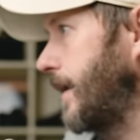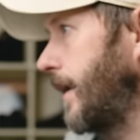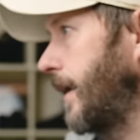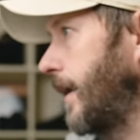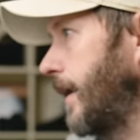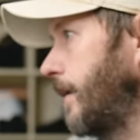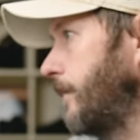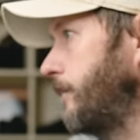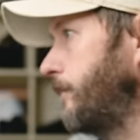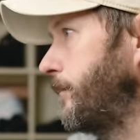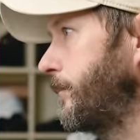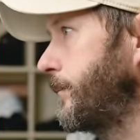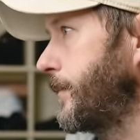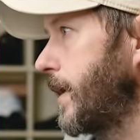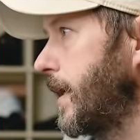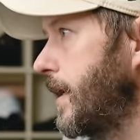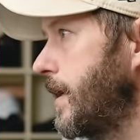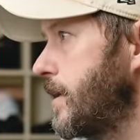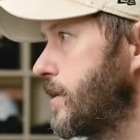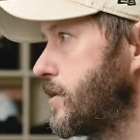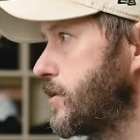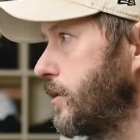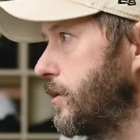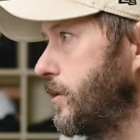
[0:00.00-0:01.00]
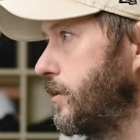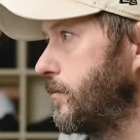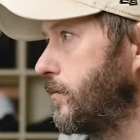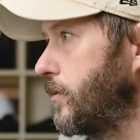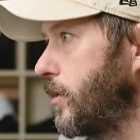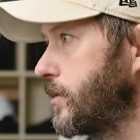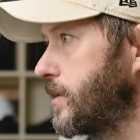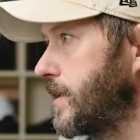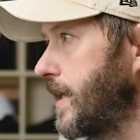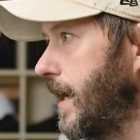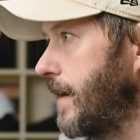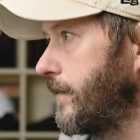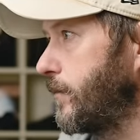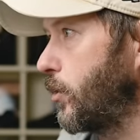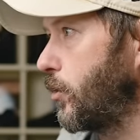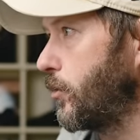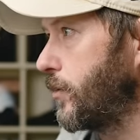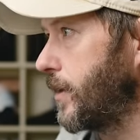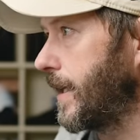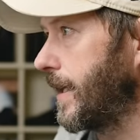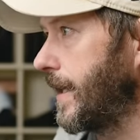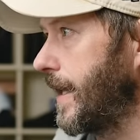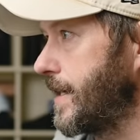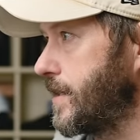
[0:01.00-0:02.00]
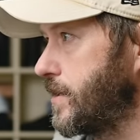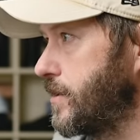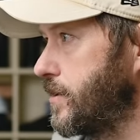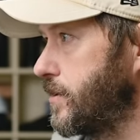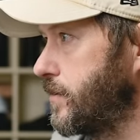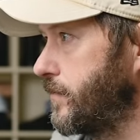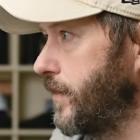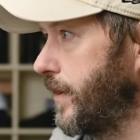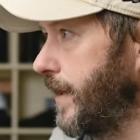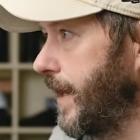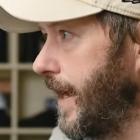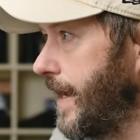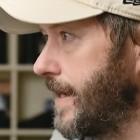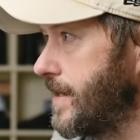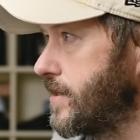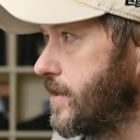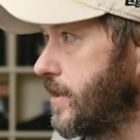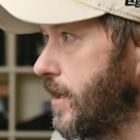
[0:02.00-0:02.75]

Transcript: Um, so you've got to have other collections for that.